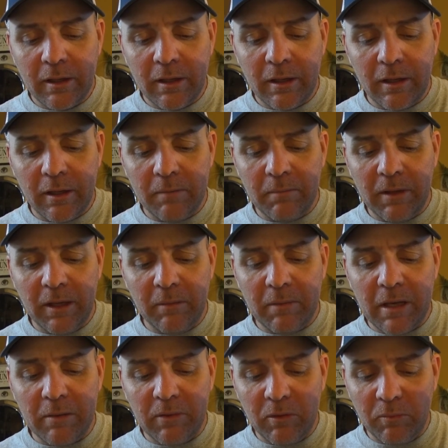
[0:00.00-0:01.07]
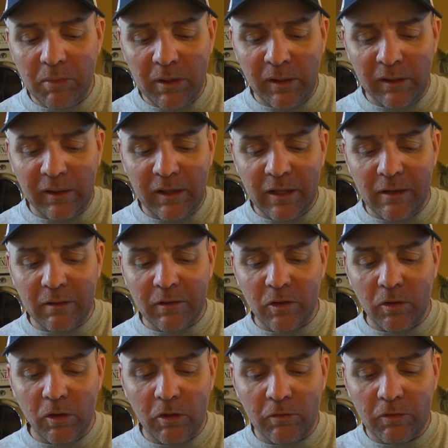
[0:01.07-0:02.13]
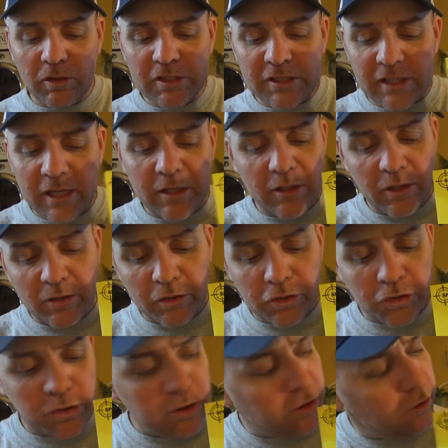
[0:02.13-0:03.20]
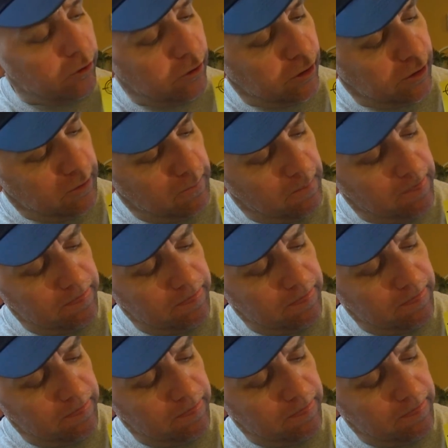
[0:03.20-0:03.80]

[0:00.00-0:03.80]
and me maybe getting a little overexcited on the trigger on